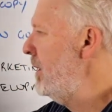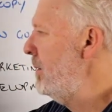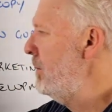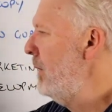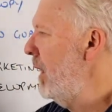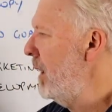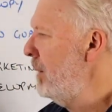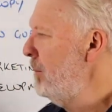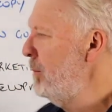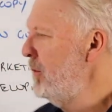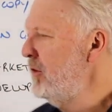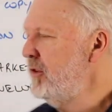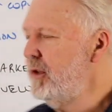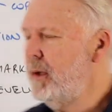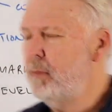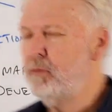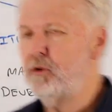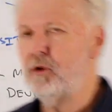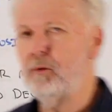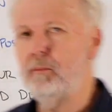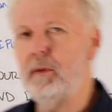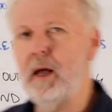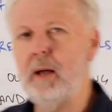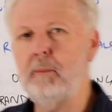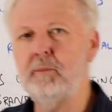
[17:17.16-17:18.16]
at
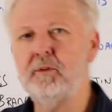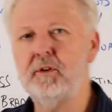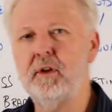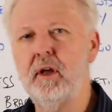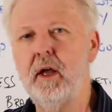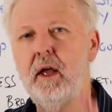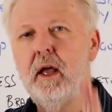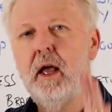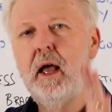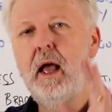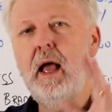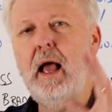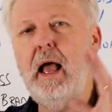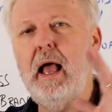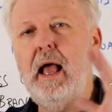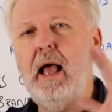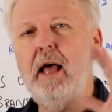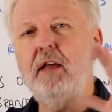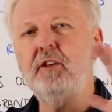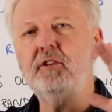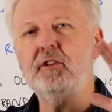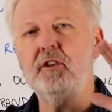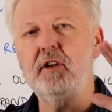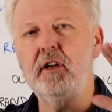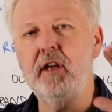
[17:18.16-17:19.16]
perceptual maps as